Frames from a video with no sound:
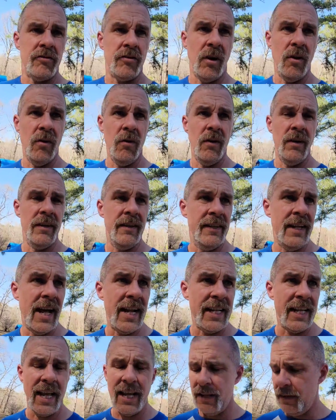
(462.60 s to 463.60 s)
So
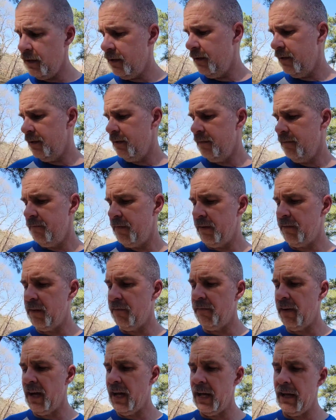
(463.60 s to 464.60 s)
98,
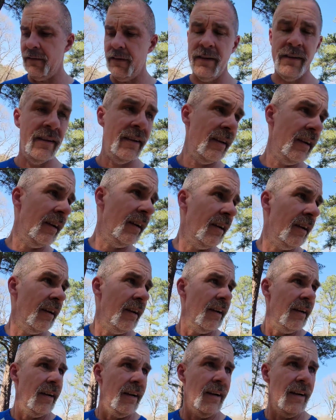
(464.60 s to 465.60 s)
55,
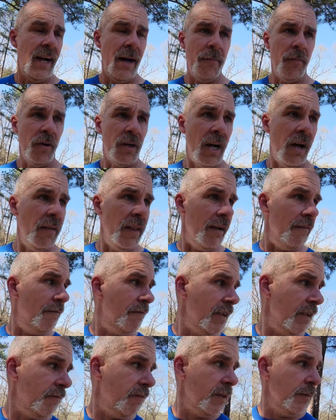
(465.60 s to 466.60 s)
uh, I'm gonna call that
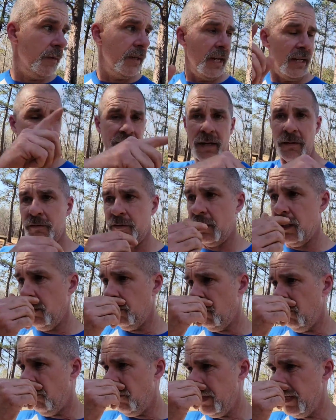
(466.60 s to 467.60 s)
50 because I was a
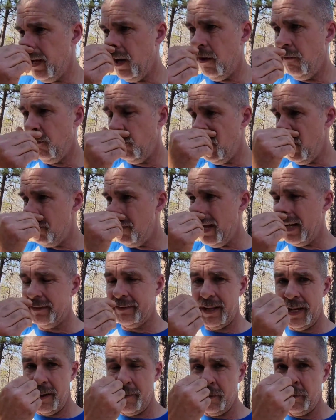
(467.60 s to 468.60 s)
couple of feet off on that
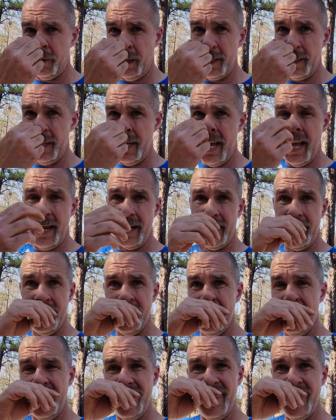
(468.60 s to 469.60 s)
backside. I'm gonna say 90,
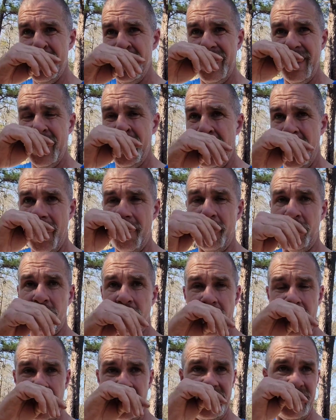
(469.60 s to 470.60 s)
I'm gonna
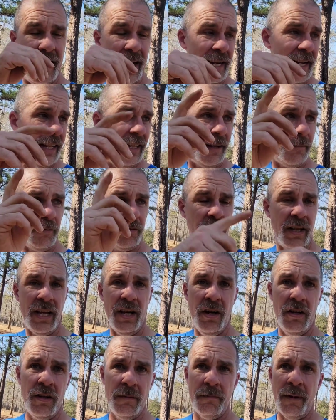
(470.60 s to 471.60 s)
say 98, I'm gonna say
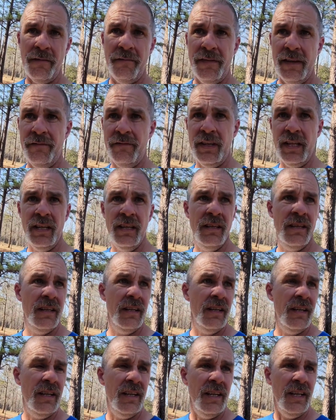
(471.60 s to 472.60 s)
100 by 50.
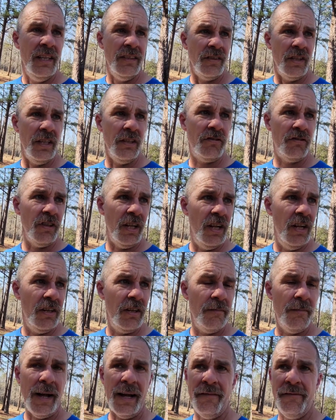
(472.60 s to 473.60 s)
So this is a
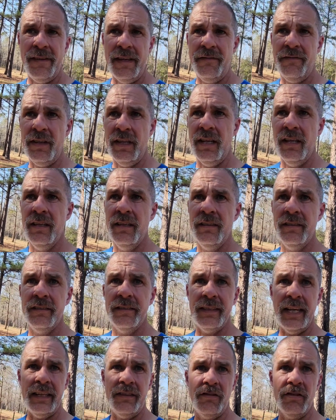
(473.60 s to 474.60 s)
100 by 50
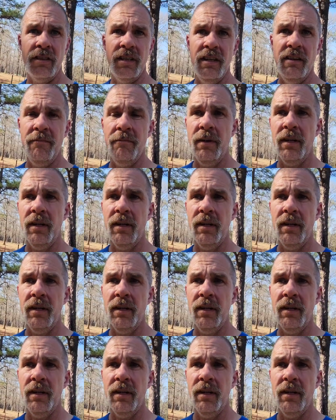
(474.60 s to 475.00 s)
section of